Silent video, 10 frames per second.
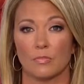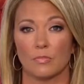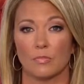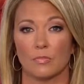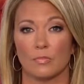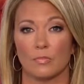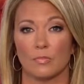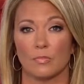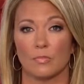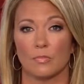
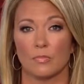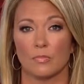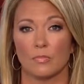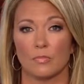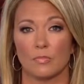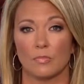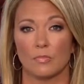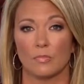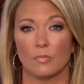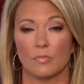
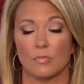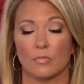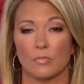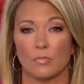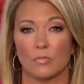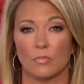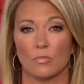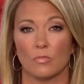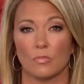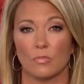
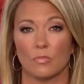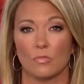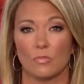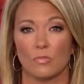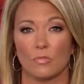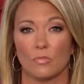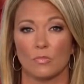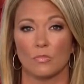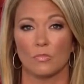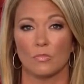
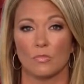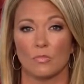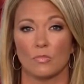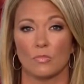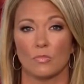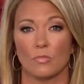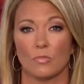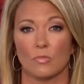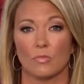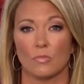
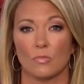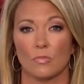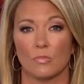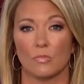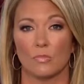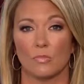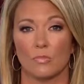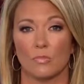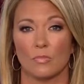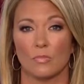
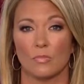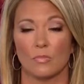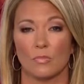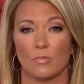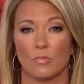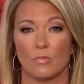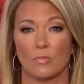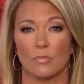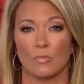(silent)